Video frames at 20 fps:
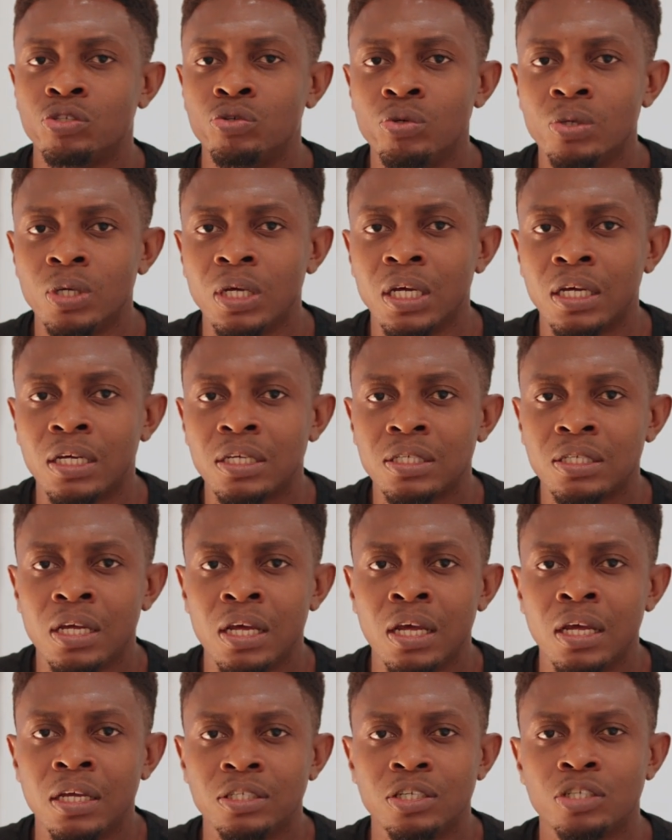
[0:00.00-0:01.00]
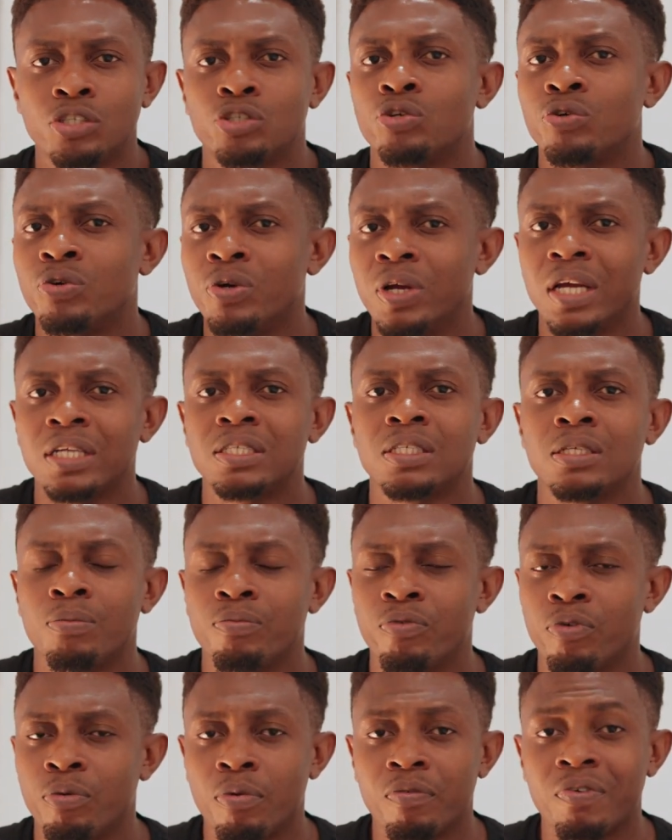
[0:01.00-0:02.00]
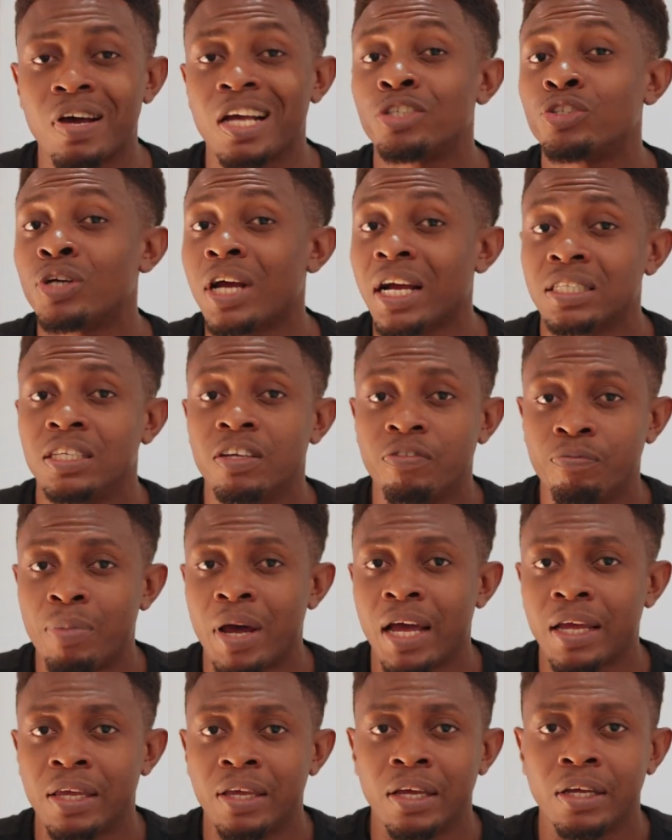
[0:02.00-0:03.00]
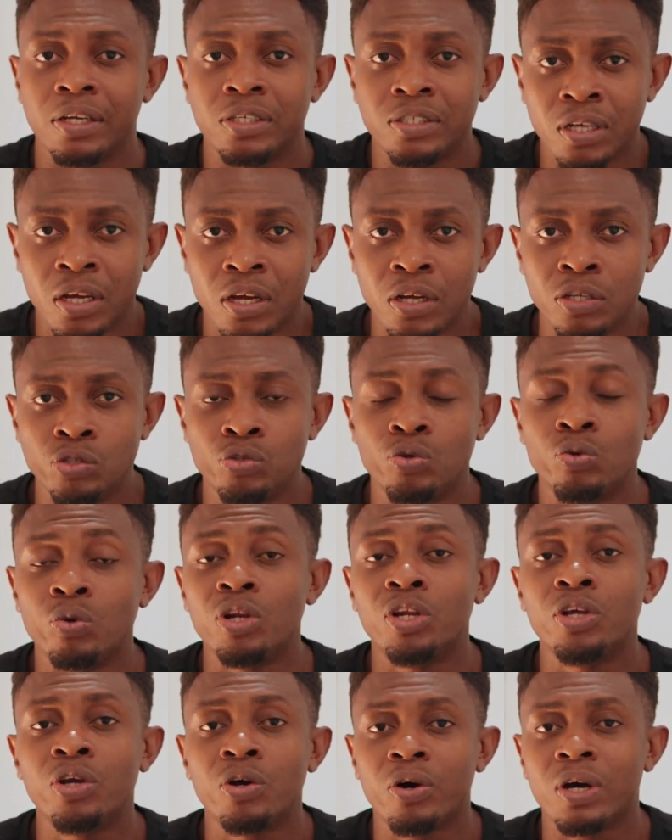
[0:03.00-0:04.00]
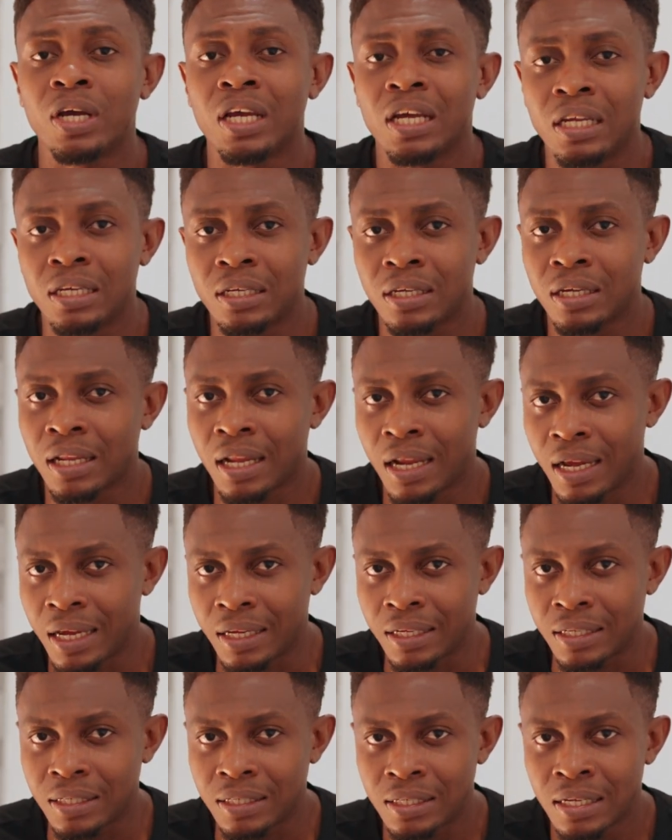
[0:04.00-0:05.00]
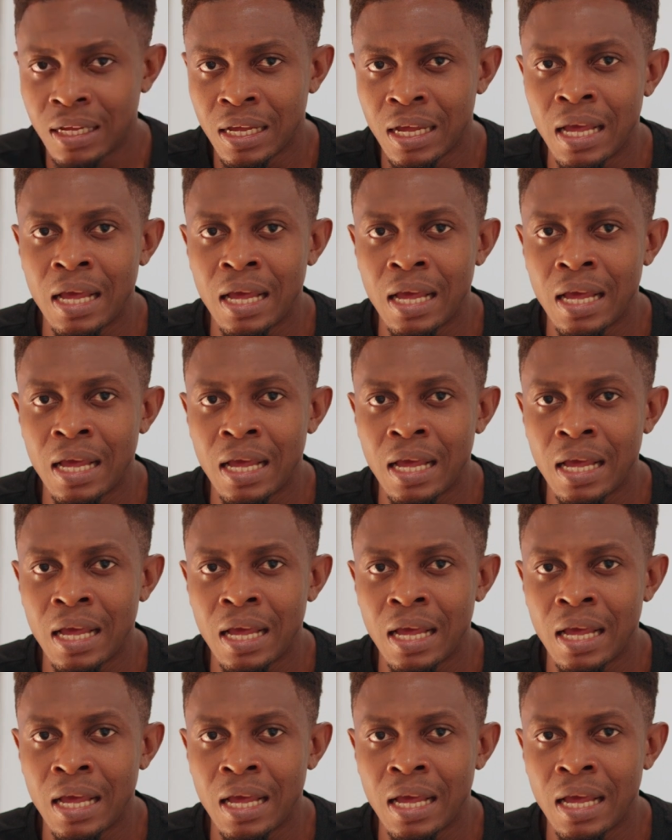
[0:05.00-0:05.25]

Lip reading: 2 years, just to create some form of attractive package to lure in clients.